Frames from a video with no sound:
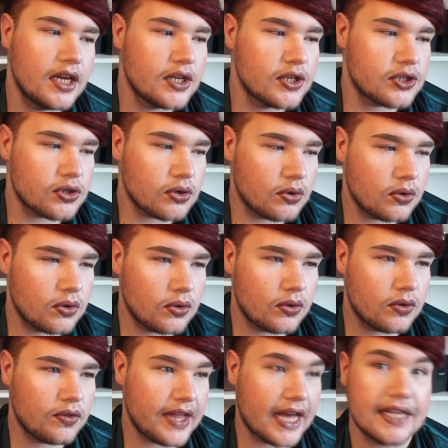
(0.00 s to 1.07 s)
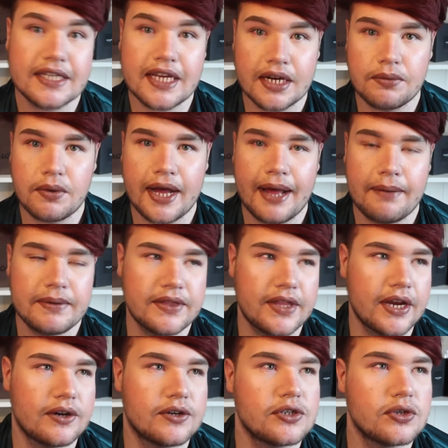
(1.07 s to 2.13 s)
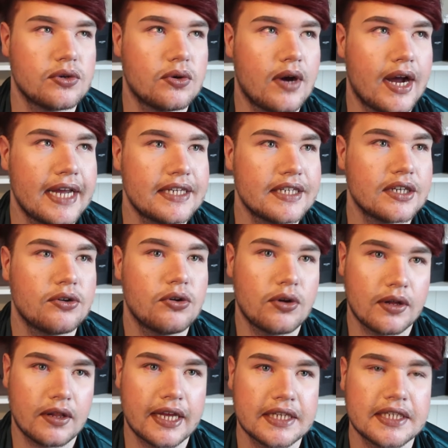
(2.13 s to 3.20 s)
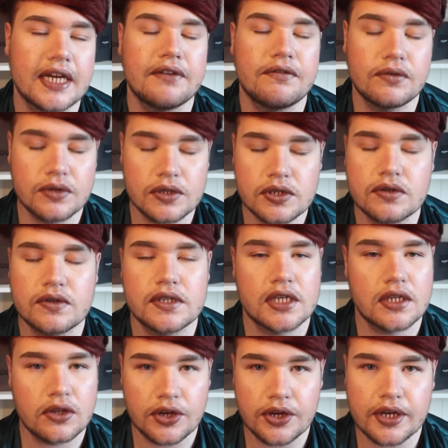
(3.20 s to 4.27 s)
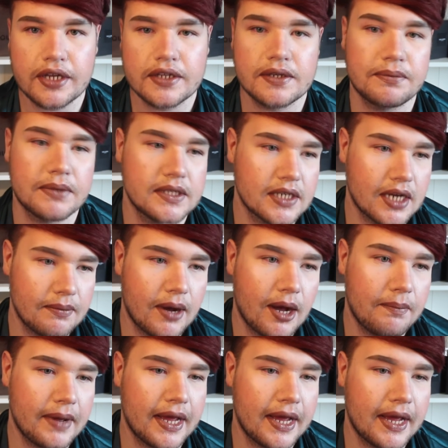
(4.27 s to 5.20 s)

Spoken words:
So that's kind of what happened there. So I didn't go collect it. I phoned the store and said, look, something's come up.